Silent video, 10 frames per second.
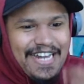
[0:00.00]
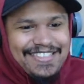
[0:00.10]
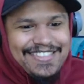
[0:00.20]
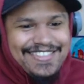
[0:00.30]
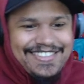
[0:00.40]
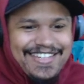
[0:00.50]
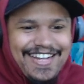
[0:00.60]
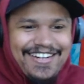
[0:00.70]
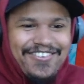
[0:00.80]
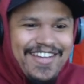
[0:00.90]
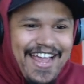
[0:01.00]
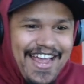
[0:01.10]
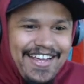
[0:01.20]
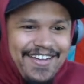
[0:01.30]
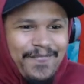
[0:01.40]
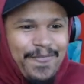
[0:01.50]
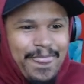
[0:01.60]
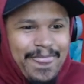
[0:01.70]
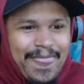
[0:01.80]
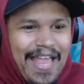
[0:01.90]
is insane. Okay.
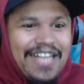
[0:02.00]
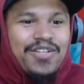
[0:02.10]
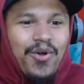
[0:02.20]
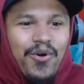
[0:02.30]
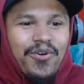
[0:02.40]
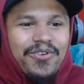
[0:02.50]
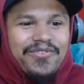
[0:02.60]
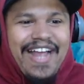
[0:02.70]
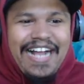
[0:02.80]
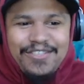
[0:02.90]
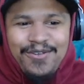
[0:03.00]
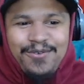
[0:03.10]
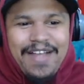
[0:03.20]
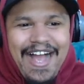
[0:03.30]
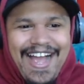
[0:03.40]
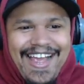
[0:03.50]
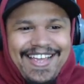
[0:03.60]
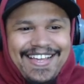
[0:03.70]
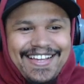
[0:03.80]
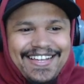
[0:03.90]
That's cool. We got Doom
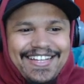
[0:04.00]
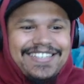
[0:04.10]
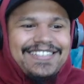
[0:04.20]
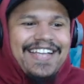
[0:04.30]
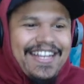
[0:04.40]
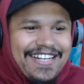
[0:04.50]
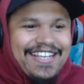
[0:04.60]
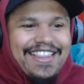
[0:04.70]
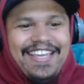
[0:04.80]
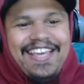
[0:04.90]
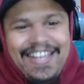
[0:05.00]
Guy technically in